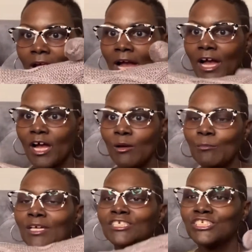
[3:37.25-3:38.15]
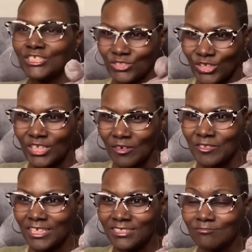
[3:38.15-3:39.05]
Um, she's gonna love
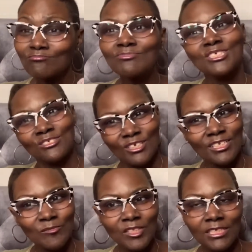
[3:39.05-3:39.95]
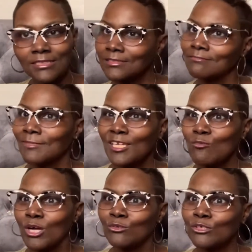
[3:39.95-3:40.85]
these. She's gonna love these. Anyone
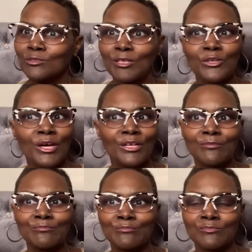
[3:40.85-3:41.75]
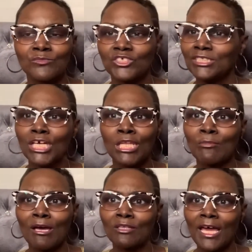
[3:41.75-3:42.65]
who knows my daughter, she's all
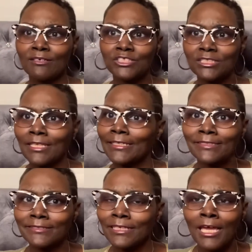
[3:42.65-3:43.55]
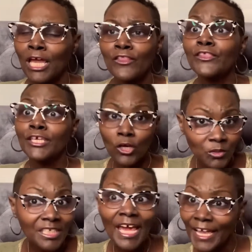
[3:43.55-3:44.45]
about lounging. Like this. the only
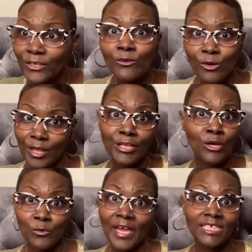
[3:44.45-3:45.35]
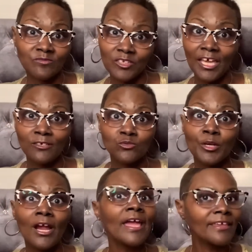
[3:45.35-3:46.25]
nine-year-old I know who asks for loungewear.
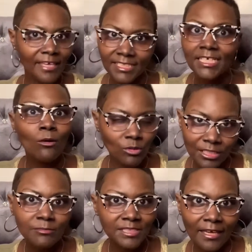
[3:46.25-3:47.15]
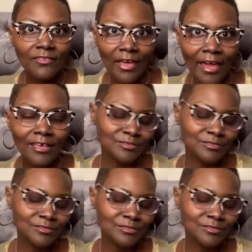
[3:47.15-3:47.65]
And yes, I will keep saying that.